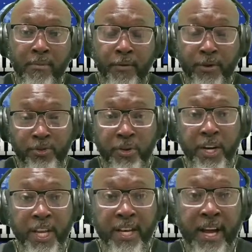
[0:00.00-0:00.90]
for
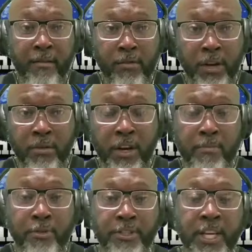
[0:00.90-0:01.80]
joining in. I really, really
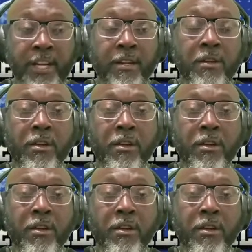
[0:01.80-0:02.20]
appreciate it.